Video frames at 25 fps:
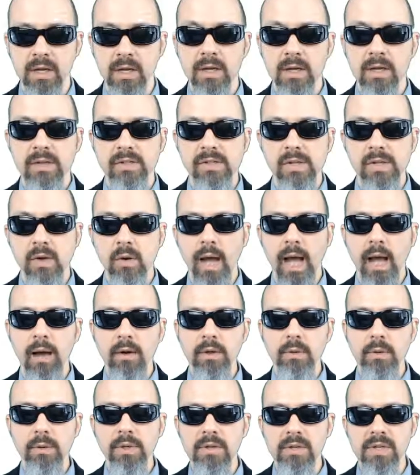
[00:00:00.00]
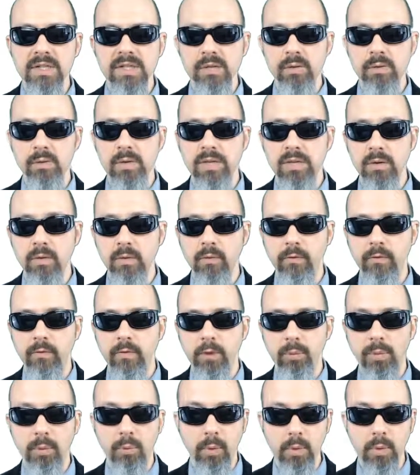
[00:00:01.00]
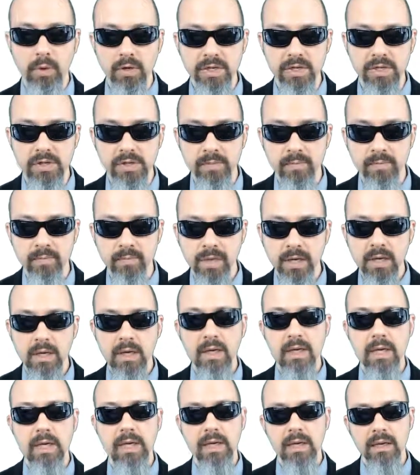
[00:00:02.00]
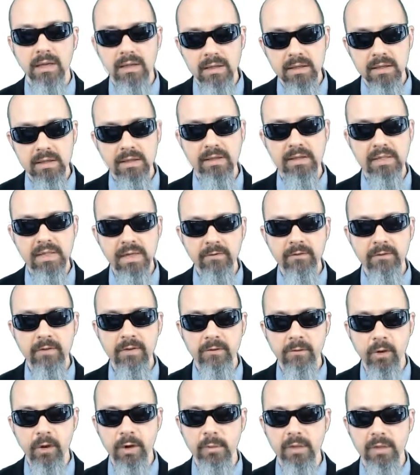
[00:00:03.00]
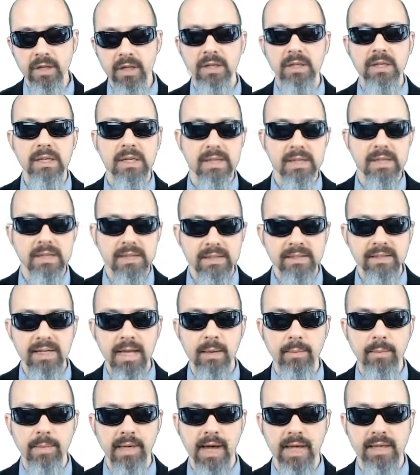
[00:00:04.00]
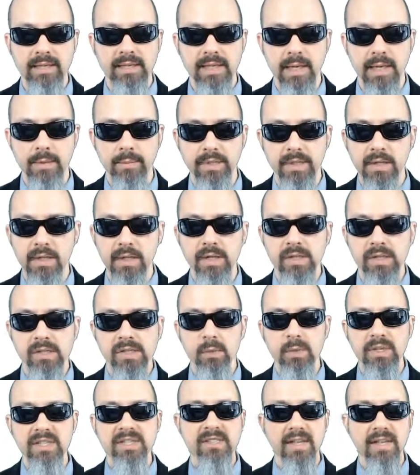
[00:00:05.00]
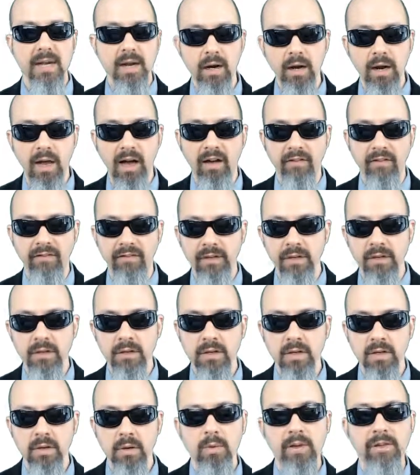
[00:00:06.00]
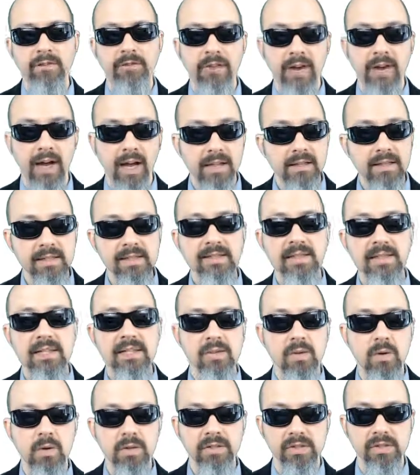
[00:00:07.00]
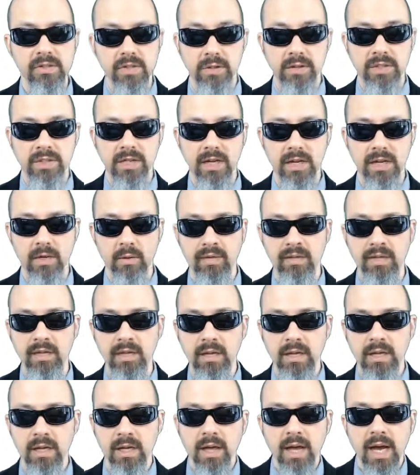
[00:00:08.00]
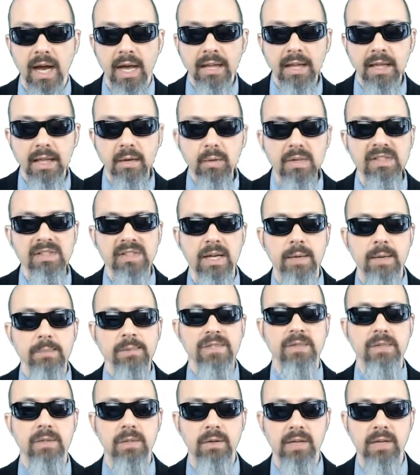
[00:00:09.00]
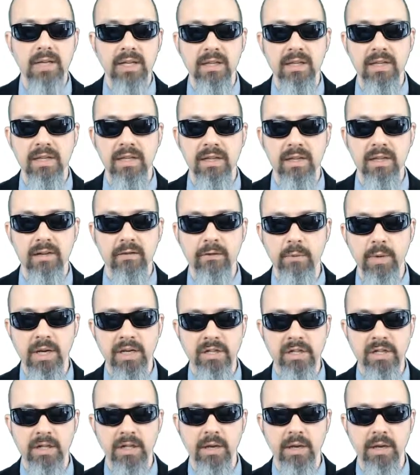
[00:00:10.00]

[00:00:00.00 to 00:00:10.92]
So how can we do this if we do it for proportions? Different formula, same concept. So we set our alpha, we find the z-score associated with it, and then we substitute in the information that we